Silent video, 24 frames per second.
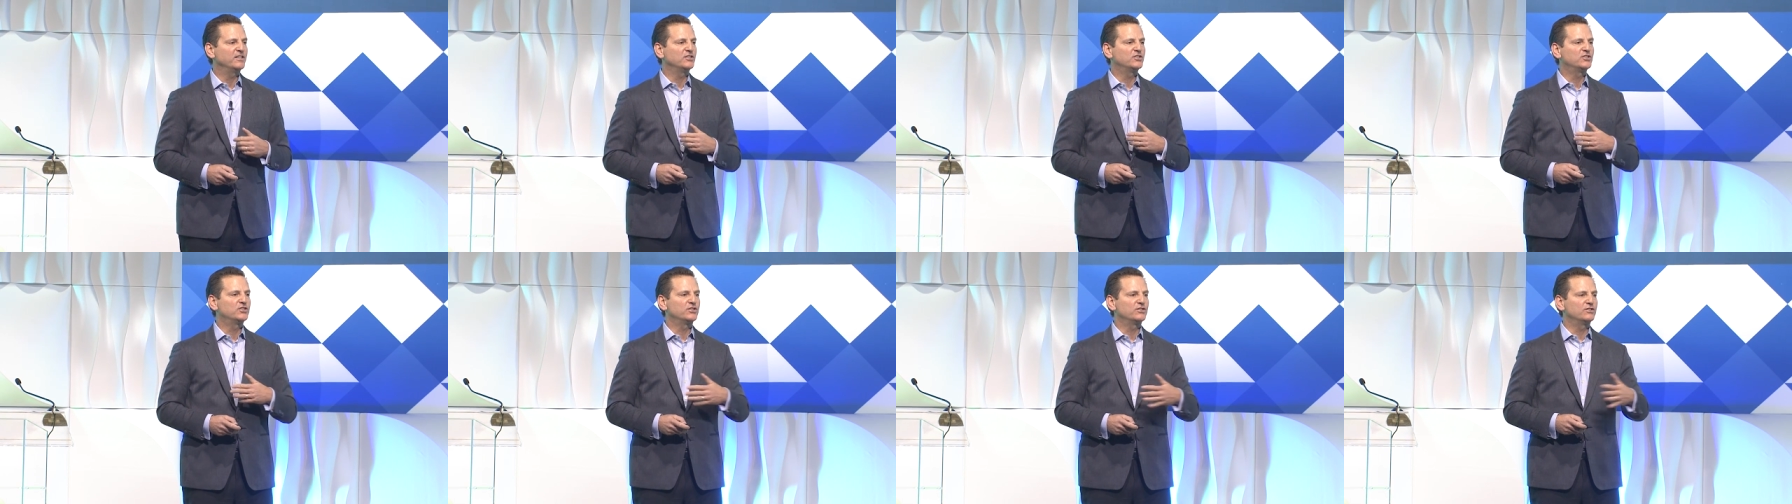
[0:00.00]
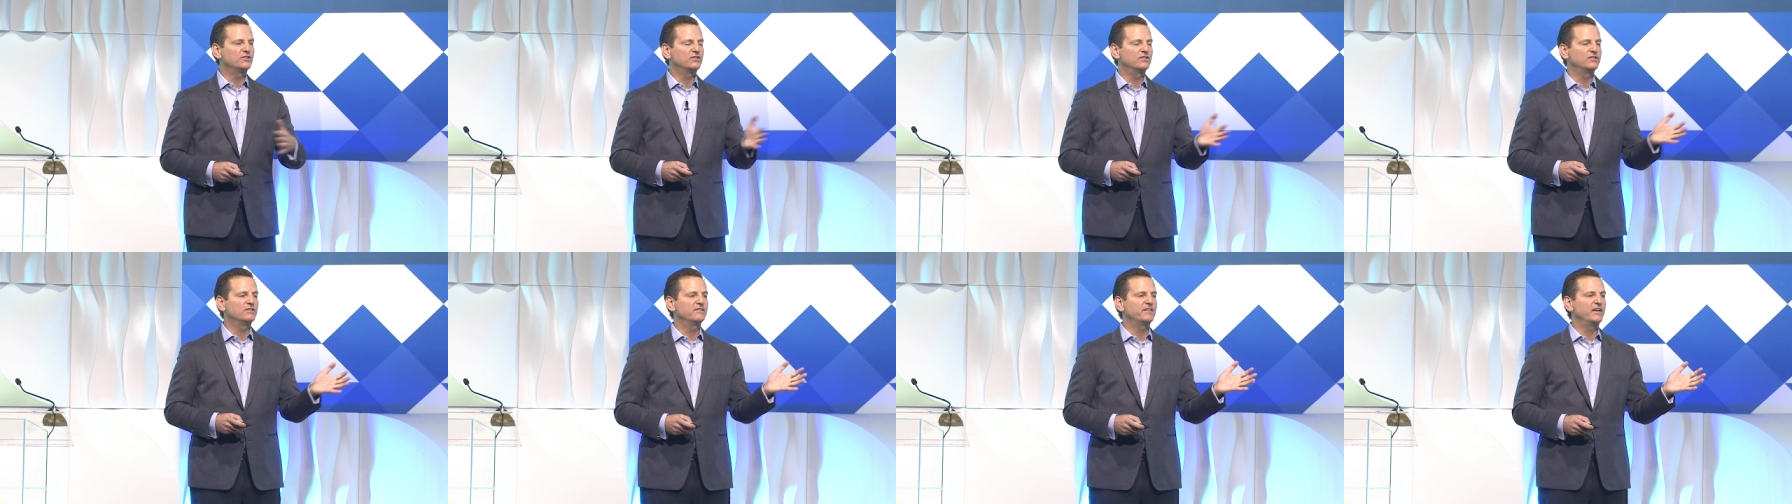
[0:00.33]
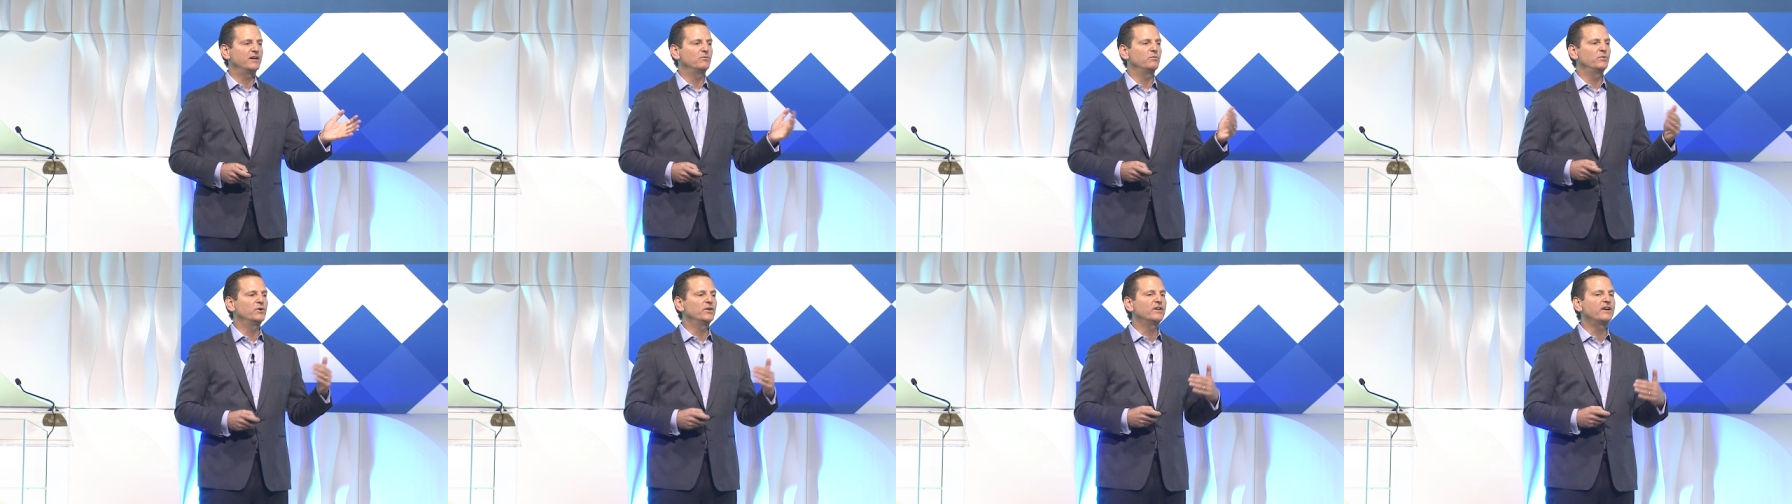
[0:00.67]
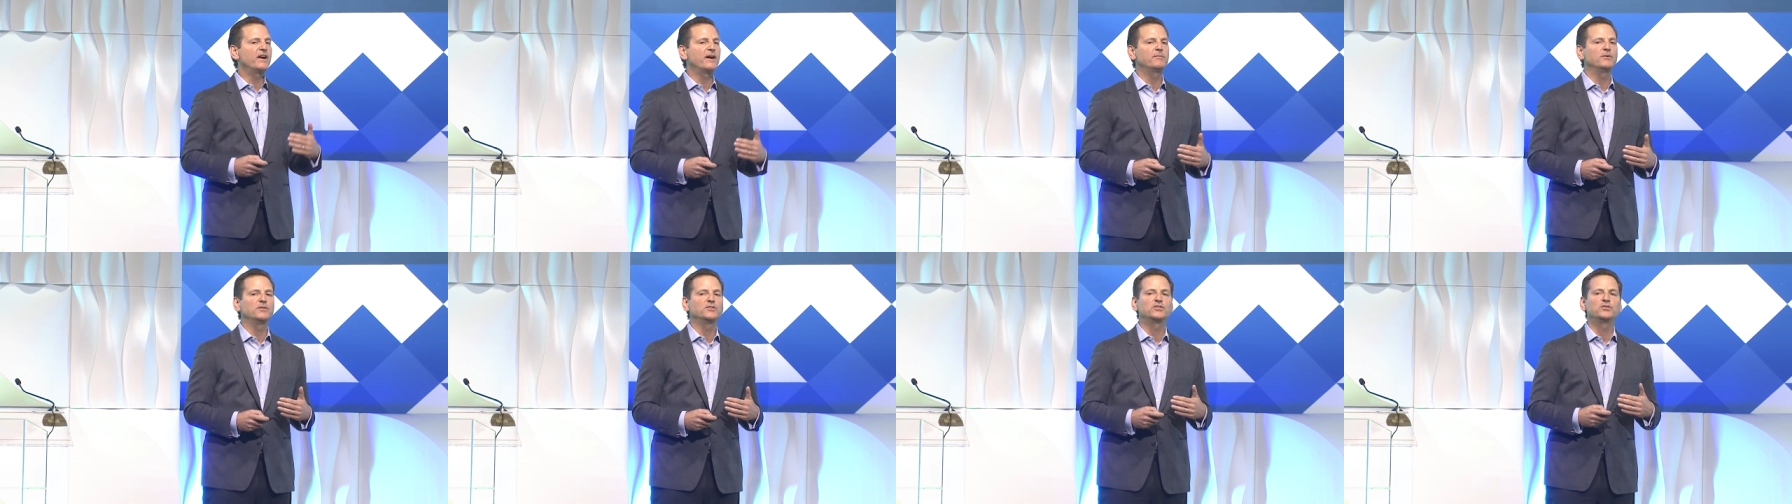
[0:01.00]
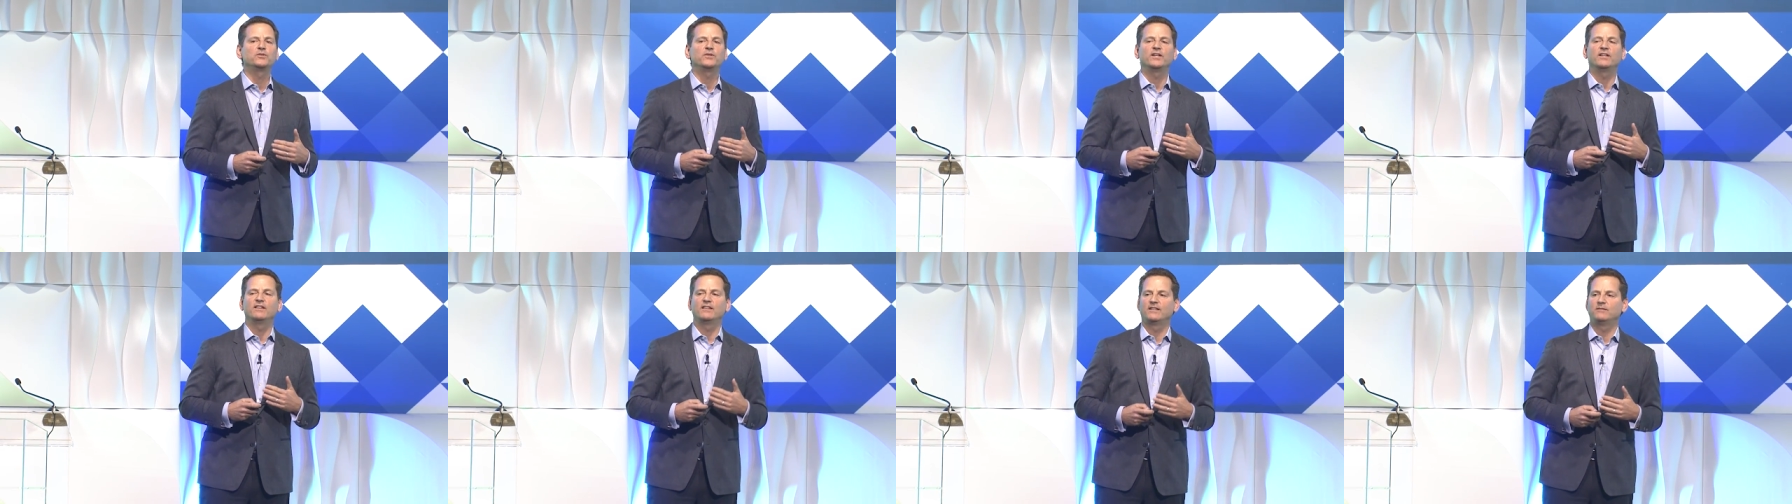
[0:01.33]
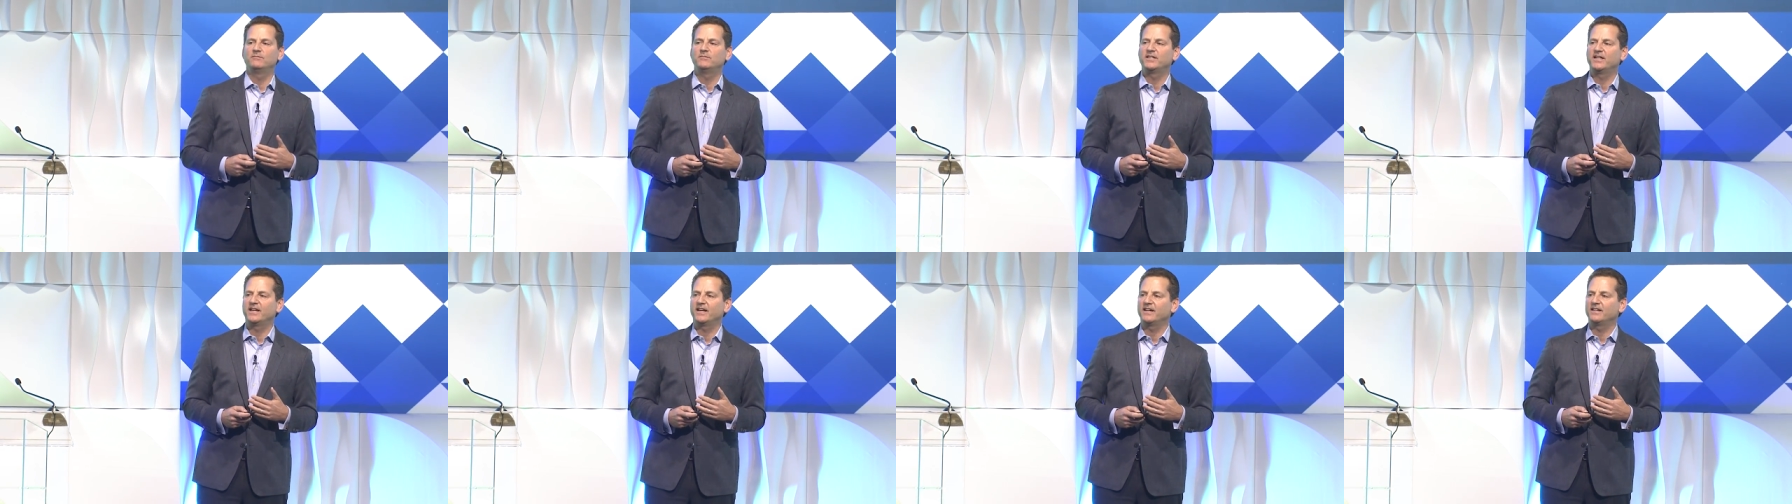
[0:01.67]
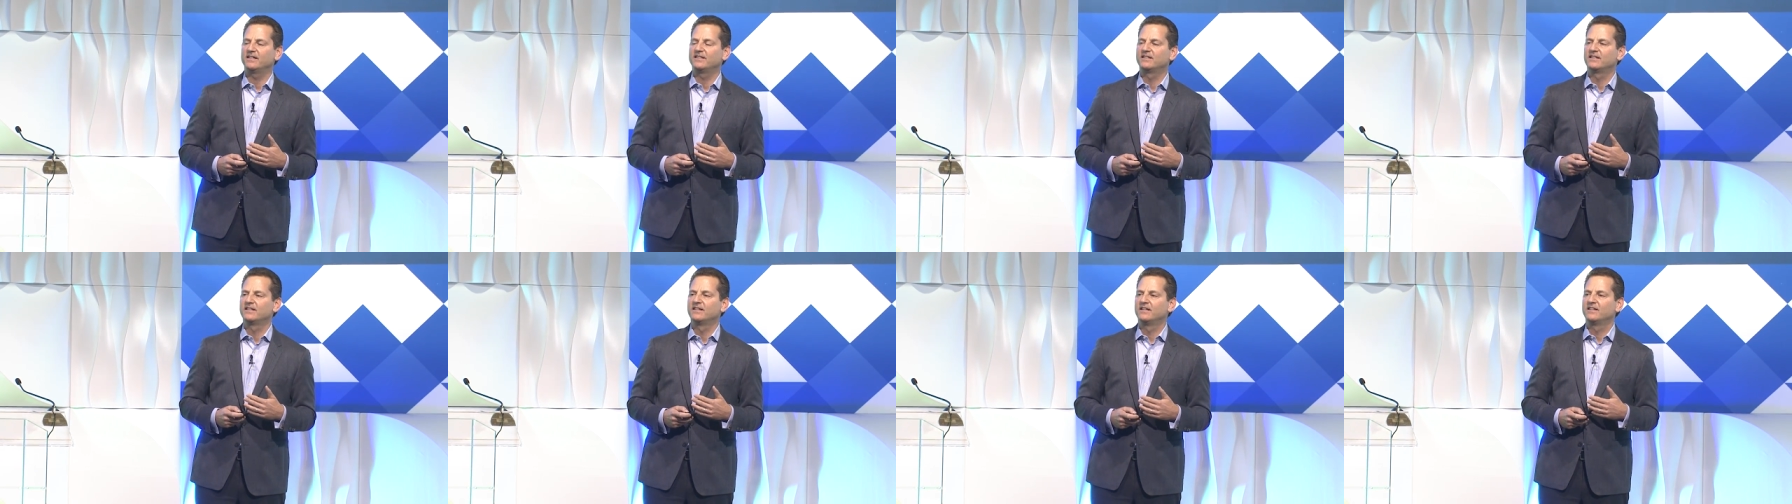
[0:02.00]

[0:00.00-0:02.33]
sure that we're able to eliminate